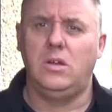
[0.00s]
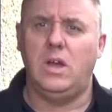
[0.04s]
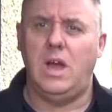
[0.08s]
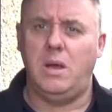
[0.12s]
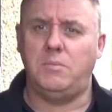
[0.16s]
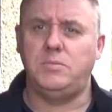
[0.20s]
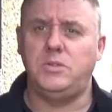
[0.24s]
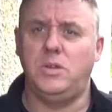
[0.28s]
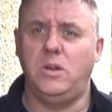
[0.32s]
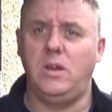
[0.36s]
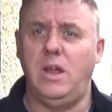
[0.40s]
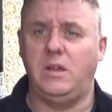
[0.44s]

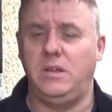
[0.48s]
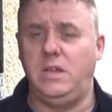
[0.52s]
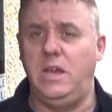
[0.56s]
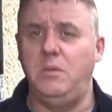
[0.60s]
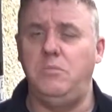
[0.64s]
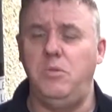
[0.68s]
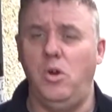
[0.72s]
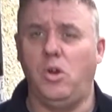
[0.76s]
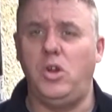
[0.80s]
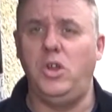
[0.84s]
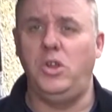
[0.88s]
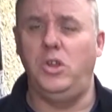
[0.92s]
Absolutely, I'm keep
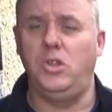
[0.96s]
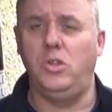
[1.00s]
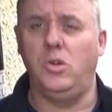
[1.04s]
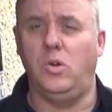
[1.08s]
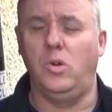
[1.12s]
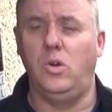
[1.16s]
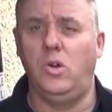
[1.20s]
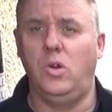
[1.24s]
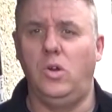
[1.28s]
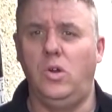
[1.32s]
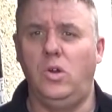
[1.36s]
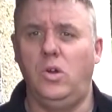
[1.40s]
What's the name of your
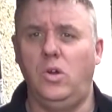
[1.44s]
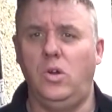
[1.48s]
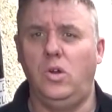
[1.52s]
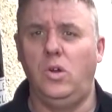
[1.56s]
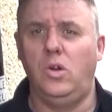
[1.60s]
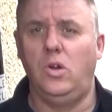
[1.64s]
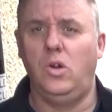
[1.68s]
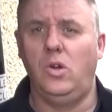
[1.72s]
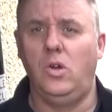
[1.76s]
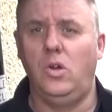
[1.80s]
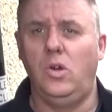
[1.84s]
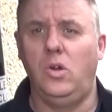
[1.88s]
company?
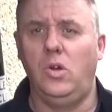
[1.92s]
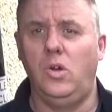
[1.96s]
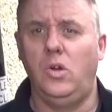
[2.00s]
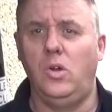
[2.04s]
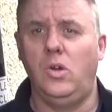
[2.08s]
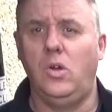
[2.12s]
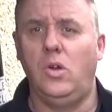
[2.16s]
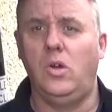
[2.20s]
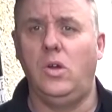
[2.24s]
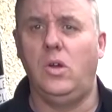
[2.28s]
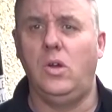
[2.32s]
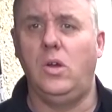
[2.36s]
Because I want to put
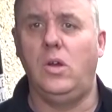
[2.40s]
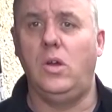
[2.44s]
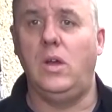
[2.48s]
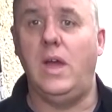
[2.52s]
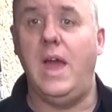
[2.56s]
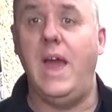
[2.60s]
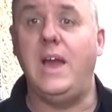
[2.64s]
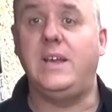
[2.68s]
in a complaint.